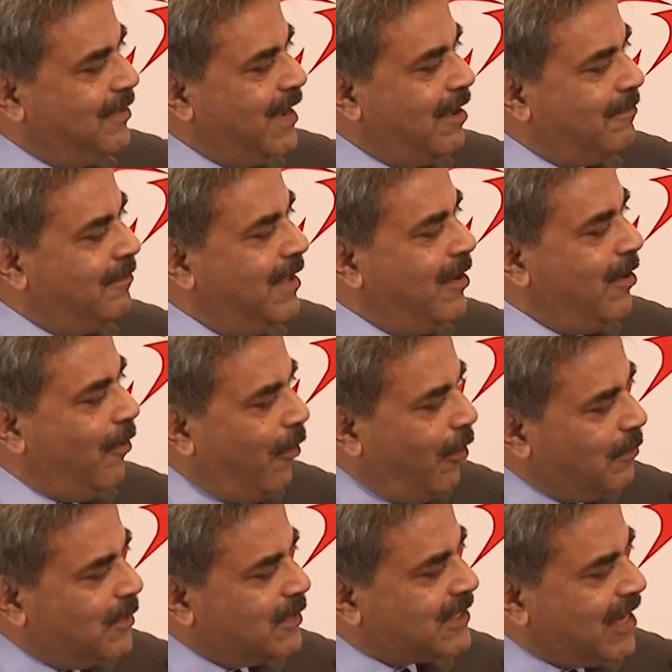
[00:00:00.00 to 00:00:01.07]
we have
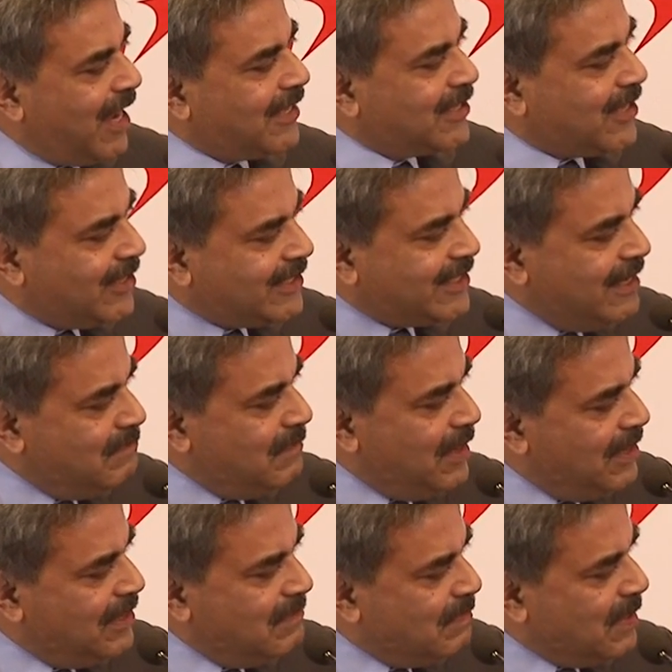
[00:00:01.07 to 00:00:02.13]
almost like 30 million